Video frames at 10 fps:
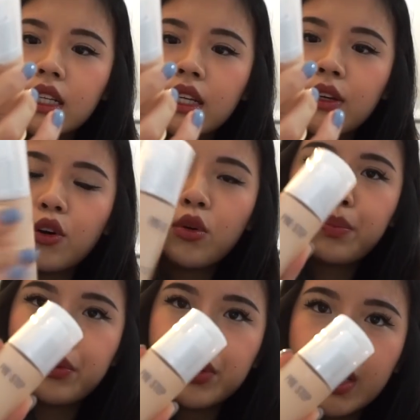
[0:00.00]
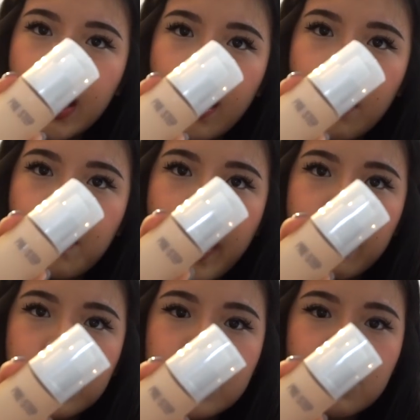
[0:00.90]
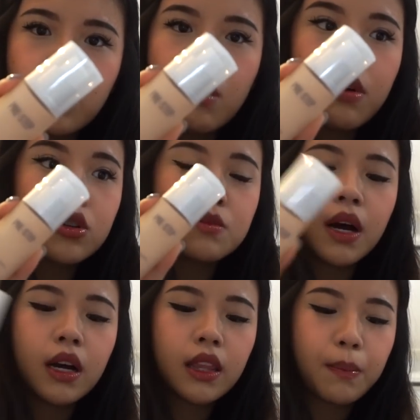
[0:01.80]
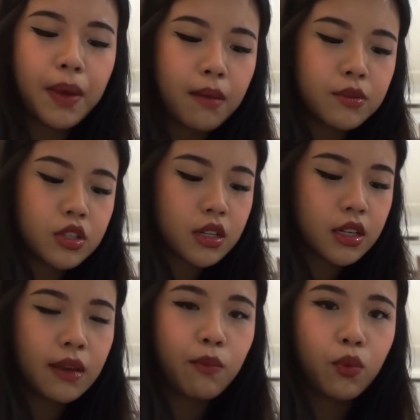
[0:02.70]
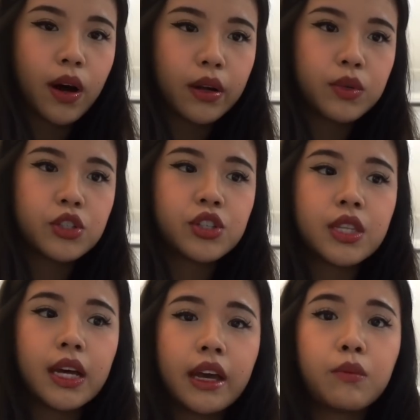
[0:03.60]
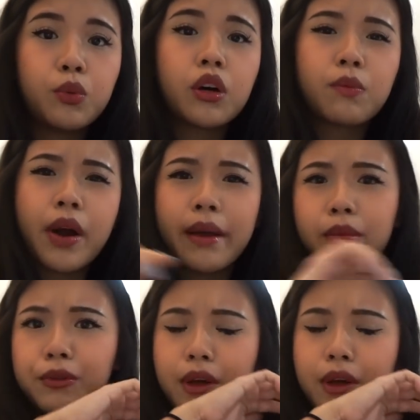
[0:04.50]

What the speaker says: Clio punya primer, semua bagus banget. Tapi I'm just gonna keep one, which is the egg pore primer.